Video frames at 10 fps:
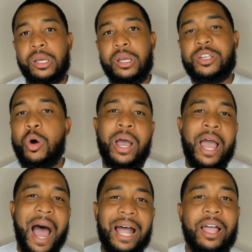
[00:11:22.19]
So
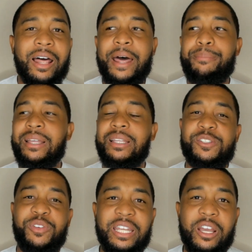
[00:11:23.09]
I thought I'd make this
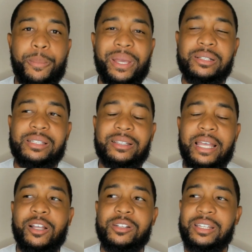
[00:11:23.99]
video because I
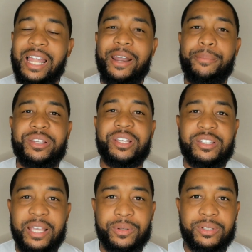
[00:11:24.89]
think there's a lot of
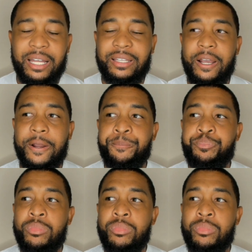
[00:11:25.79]
misconceptions out there.